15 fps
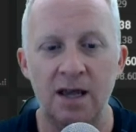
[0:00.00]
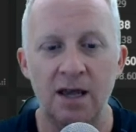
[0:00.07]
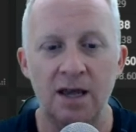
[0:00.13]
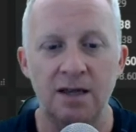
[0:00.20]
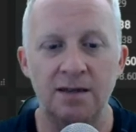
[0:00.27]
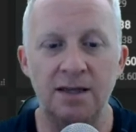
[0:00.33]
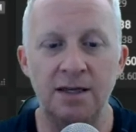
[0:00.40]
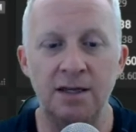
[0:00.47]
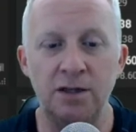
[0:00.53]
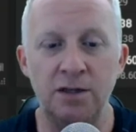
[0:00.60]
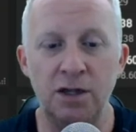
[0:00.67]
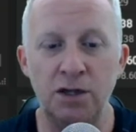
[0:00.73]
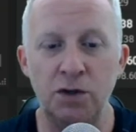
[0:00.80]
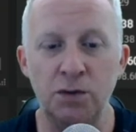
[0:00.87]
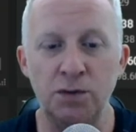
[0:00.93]
The
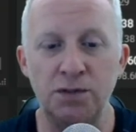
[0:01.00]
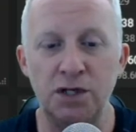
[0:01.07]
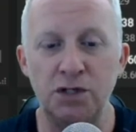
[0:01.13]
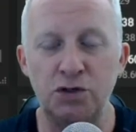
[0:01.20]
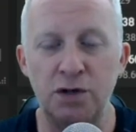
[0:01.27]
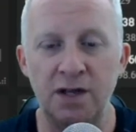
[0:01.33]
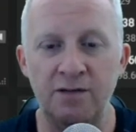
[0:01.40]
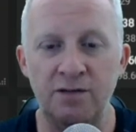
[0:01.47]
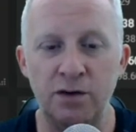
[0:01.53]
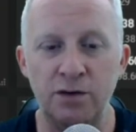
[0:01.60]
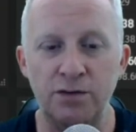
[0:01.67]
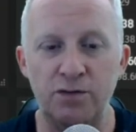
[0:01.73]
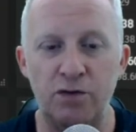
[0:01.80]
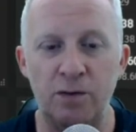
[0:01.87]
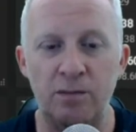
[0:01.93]
the use uh, trading
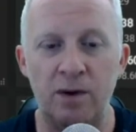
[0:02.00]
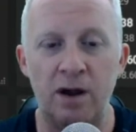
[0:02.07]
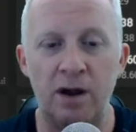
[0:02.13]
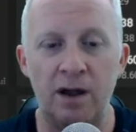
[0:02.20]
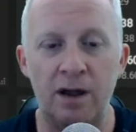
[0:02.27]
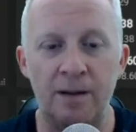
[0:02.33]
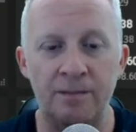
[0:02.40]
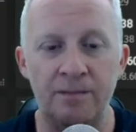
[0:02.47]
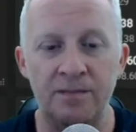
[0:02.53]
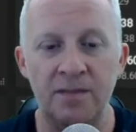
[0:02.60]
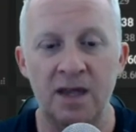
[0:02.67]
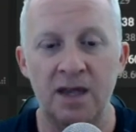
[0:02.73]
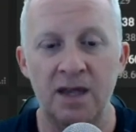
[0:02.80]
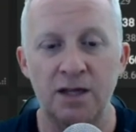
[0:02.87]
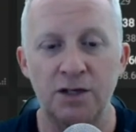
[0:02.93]
views from um,
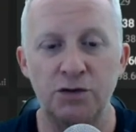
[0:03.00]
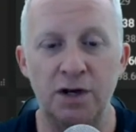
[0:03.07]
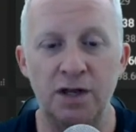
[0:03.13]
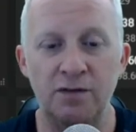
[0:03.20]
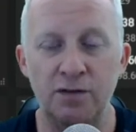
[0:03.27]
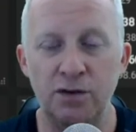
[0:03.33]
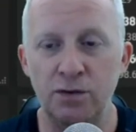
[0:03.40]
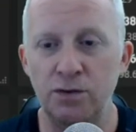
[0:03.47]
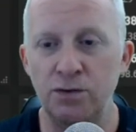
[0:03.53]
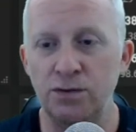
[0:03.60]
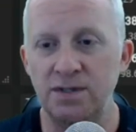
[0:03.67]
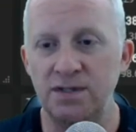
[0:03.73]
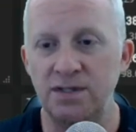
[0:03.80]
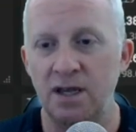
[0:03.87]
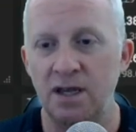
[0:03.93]
trading
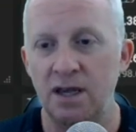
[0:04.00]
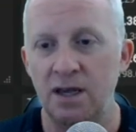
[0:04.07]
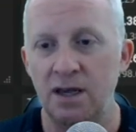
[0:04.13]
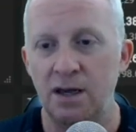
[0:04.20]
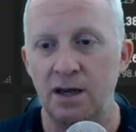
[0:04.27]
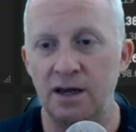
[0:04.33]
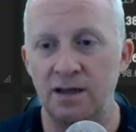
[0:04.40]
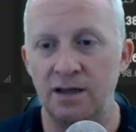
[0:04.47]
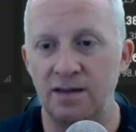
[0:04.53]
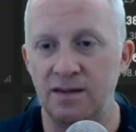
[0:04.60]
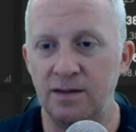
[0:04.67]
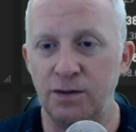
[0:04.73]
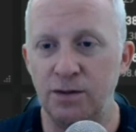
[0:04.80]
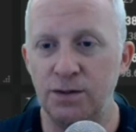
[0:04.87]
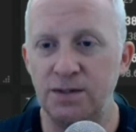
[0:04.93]
views. Uh,
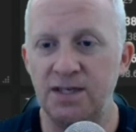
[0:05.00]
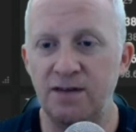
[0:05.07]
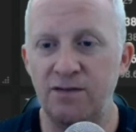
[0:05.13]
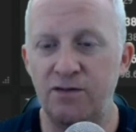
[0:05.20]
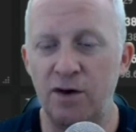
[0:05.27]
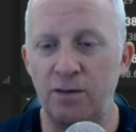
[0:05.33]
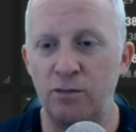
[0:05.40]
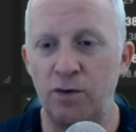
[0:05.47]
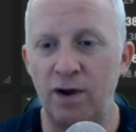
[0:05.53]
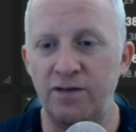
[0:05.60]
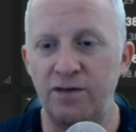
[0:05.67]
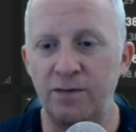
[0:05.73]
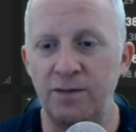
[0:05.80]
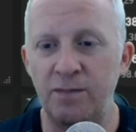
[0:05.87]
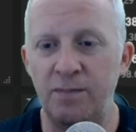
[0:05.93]
you see from right
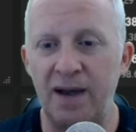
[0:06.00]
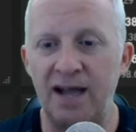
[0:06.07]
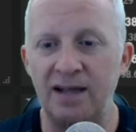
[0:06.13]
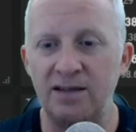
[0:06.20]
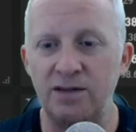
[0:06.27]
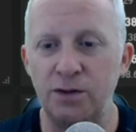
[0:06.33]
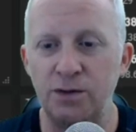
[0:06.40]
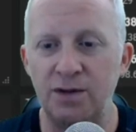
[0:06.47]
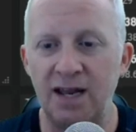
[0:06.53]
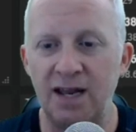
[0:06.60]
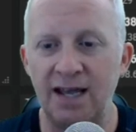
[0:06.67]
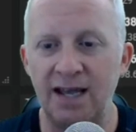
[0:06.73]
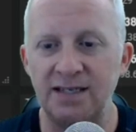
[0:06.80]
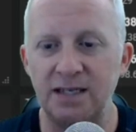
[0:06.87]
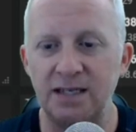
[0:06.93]
from the bat, you can
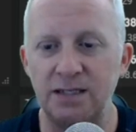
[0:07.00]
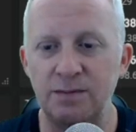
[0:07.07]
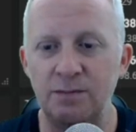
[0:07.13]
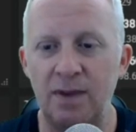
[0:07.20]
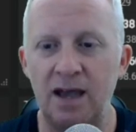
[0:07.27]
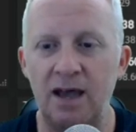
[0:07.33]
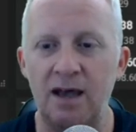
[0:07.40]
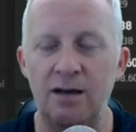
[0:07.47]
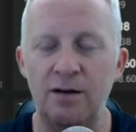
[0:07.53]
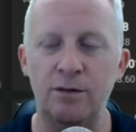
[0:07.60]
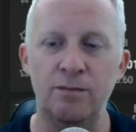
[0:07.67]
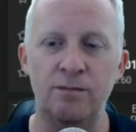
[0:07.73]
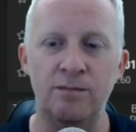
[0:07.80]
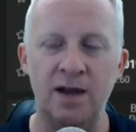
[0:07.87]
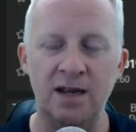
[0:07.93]
access my
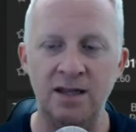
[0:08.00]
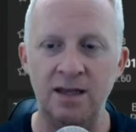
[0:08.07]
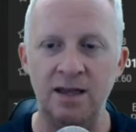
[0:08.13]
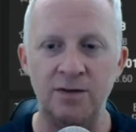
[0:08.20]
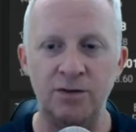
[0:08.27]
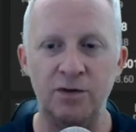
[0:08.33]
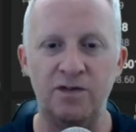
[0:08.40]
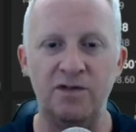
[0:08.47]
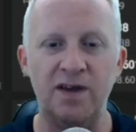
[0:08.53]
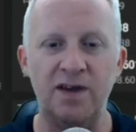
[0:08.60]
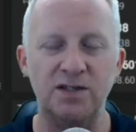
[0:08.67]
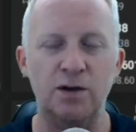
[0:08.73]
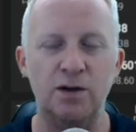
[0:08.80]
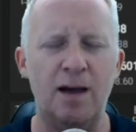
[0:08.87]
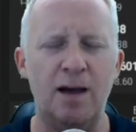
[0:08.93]
money
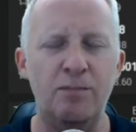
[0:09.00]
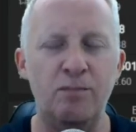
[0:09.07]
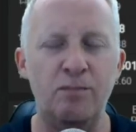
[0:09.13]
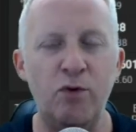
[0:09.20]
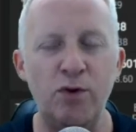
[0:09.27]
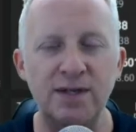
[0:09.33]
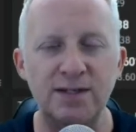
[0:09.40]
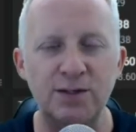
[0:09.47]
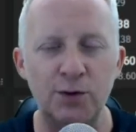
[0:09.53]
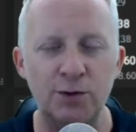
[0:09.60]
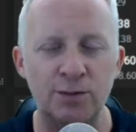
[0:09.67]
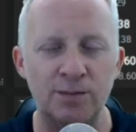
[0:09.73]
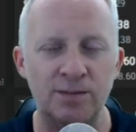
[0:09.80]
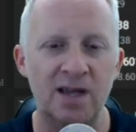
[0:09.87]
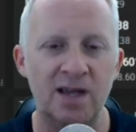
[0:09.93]
interface. So I
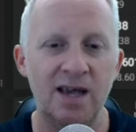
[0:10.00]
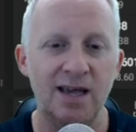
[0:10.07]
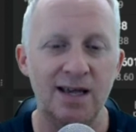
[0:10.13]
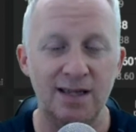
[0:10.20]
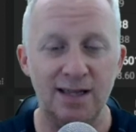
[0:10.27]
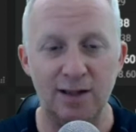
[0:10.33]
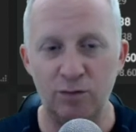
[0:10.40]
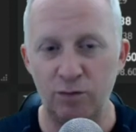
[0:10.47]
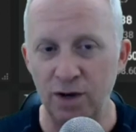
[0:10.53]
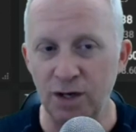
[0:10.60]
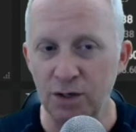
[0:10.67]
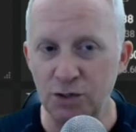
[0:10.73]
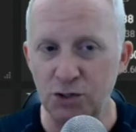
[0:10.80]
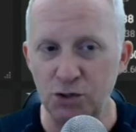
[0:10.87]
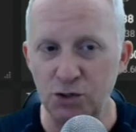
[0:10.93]
presume that when
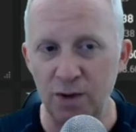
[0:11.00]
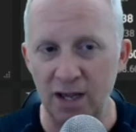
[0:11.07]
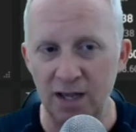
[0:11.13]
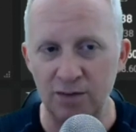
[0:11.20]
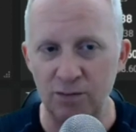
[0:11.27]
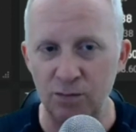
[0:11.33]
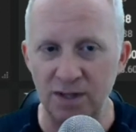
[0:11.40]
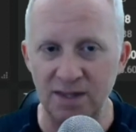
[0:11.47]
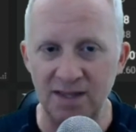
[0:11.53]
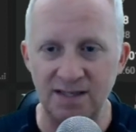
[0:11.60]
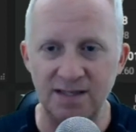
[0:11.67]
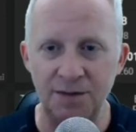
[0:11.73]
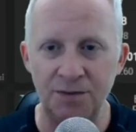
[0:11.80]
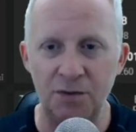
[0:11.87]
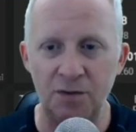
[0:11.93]
you trade with
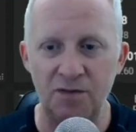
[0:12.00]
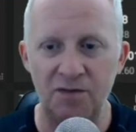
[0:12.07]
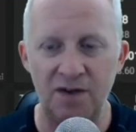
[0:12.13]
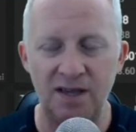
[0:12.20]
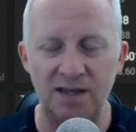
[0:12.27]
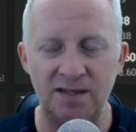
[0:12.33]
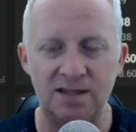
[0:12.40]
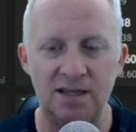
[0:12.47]
this interface,